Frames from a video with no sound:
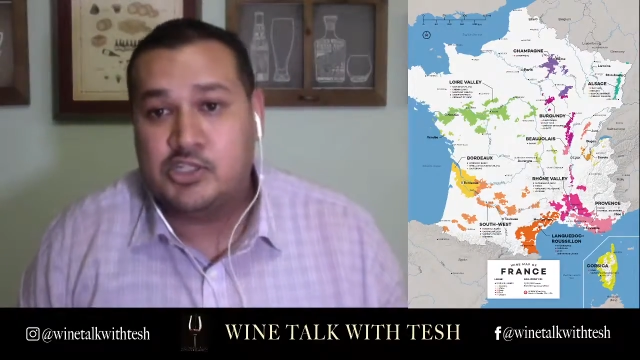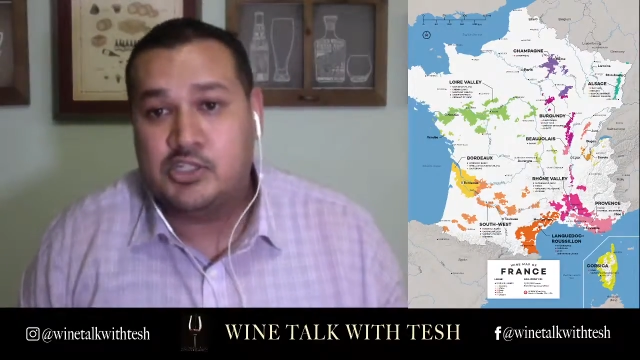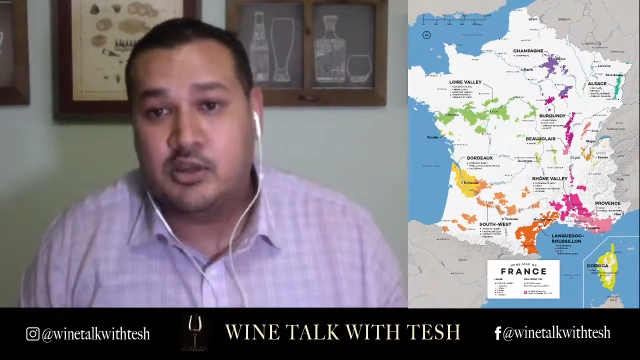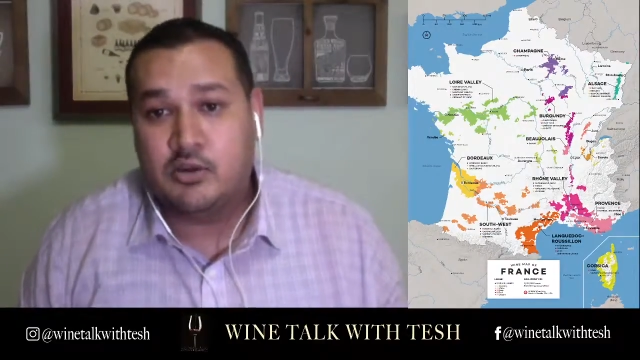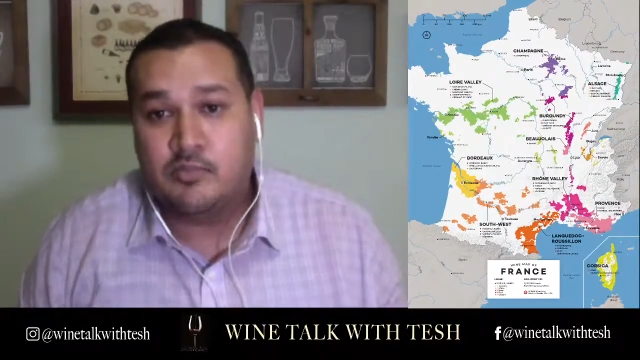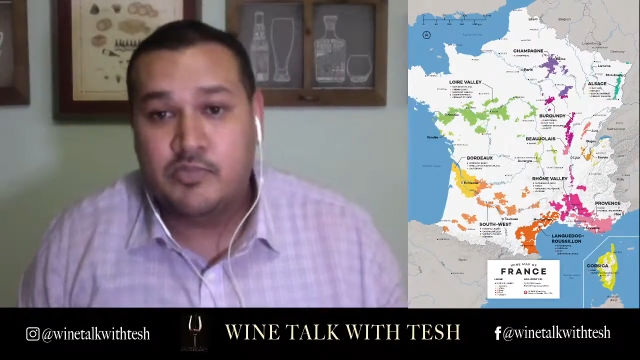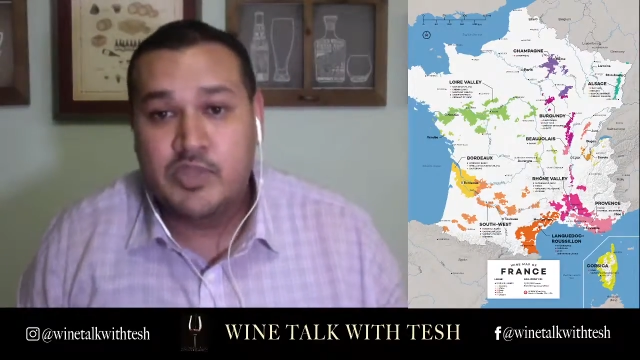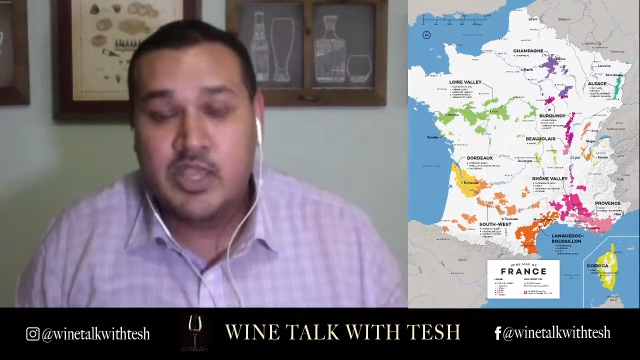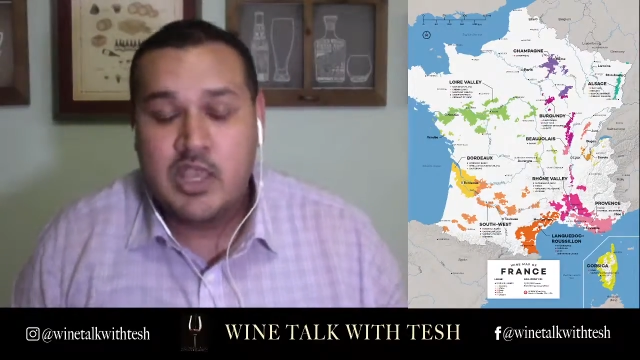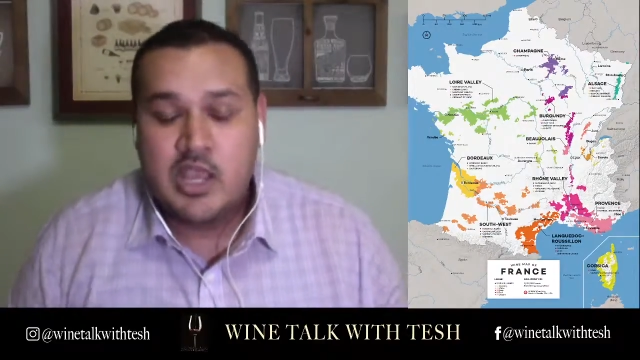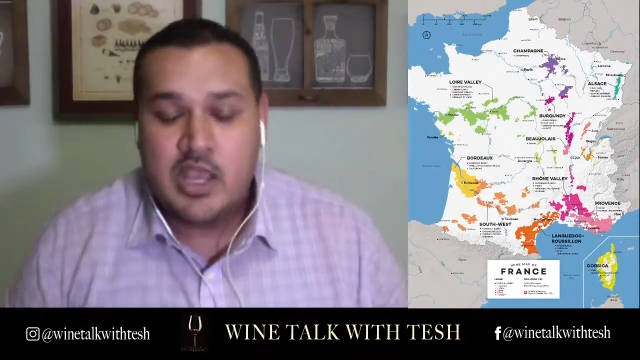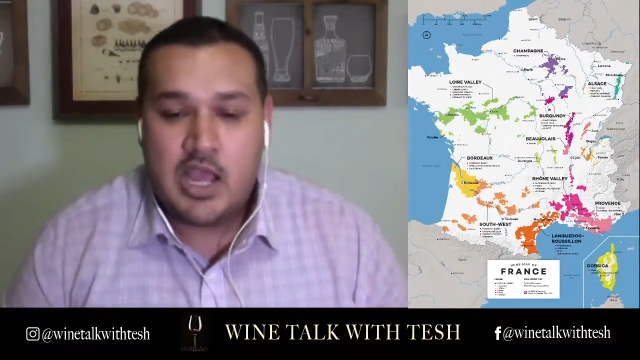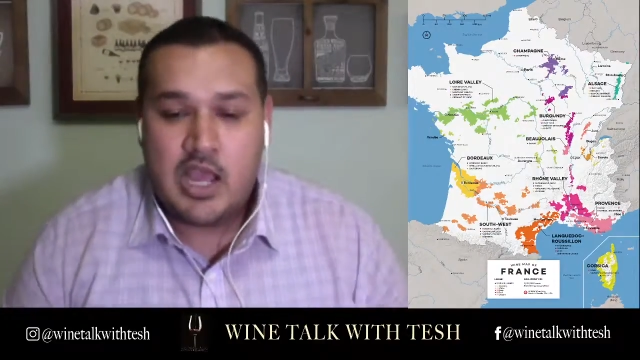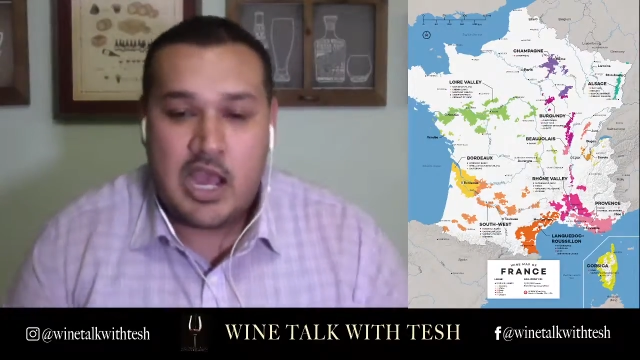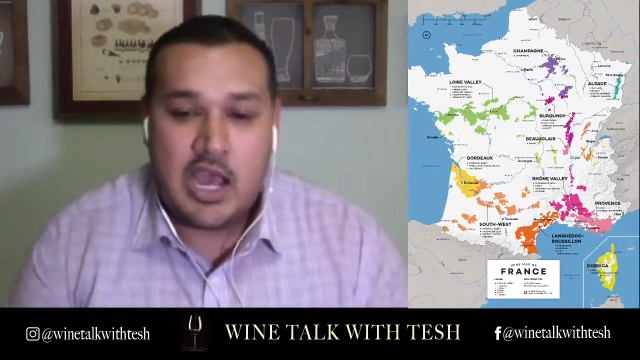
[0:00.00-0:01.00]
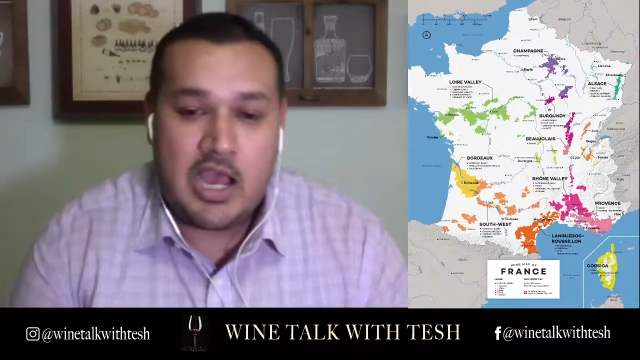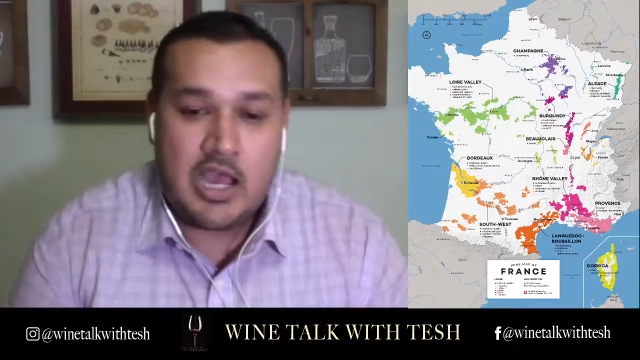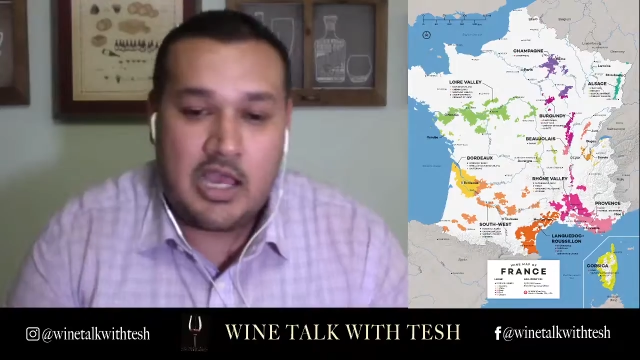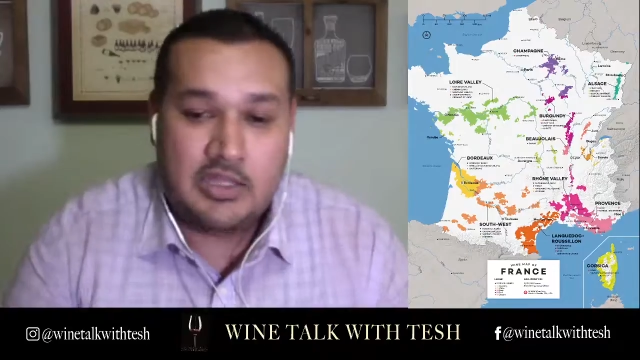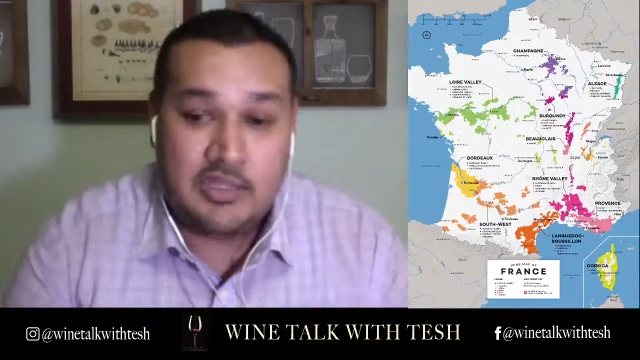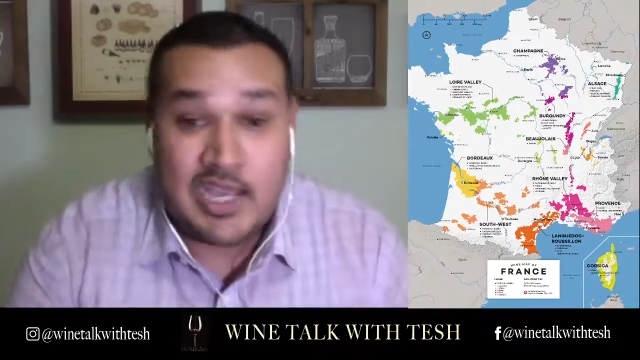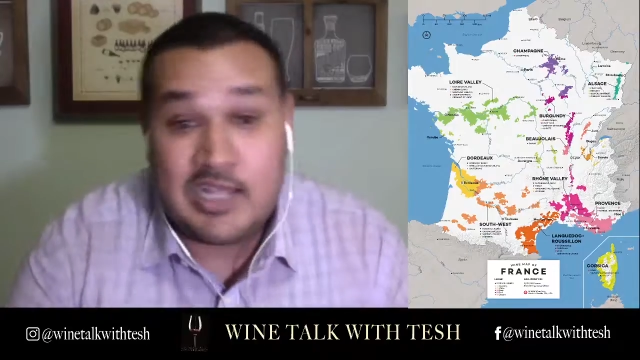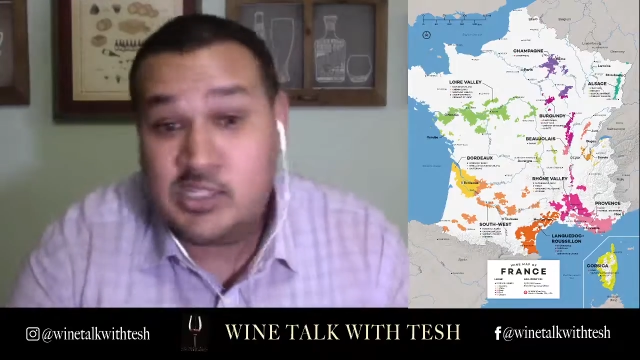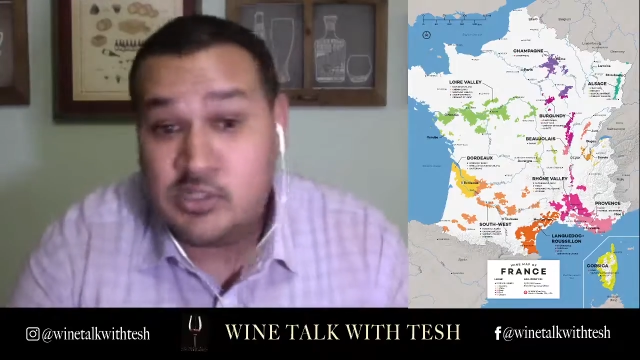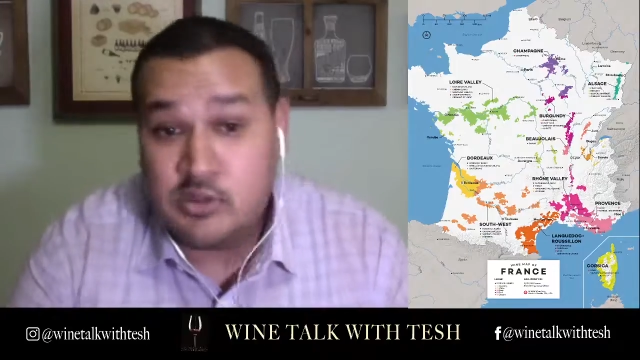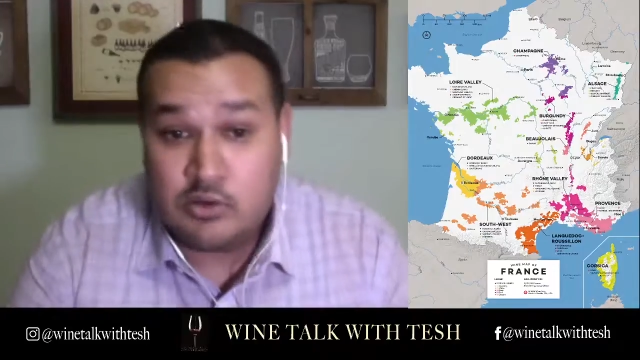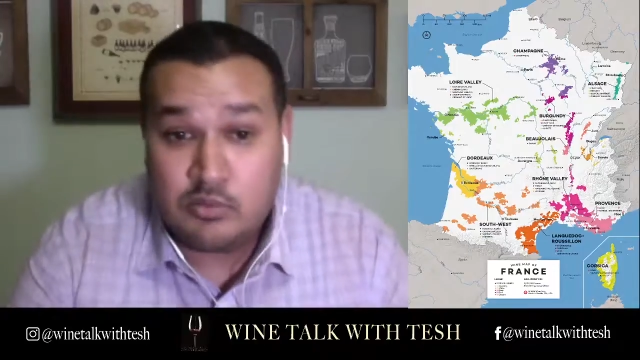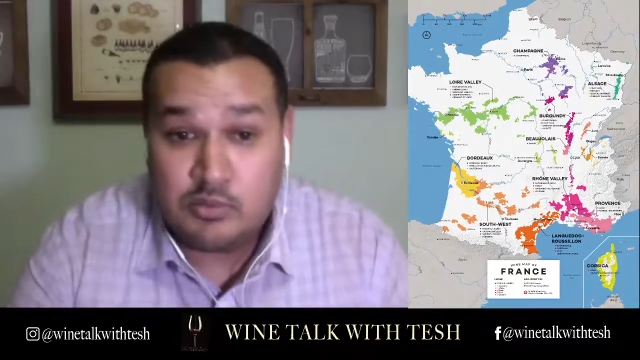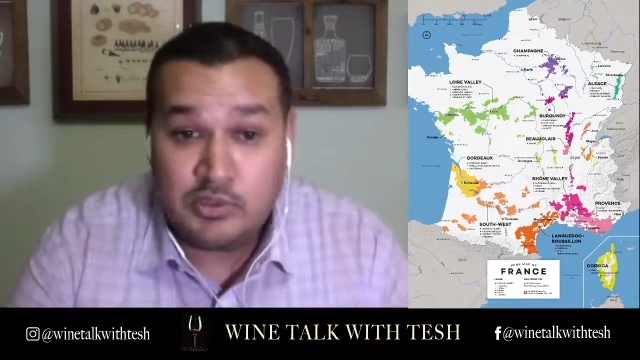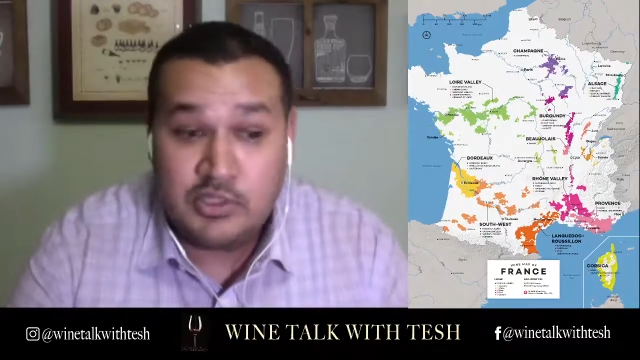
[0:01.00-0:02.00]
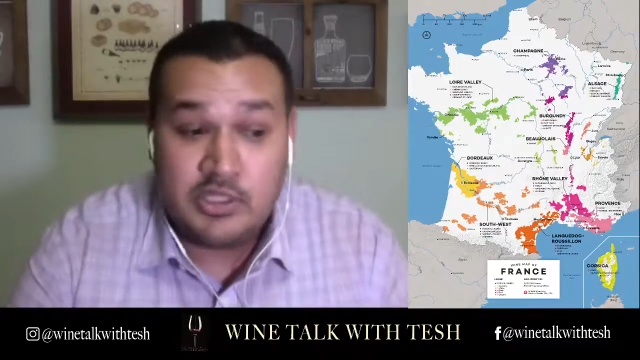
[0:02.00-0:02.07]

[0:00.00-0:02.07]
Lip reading: So that's notable.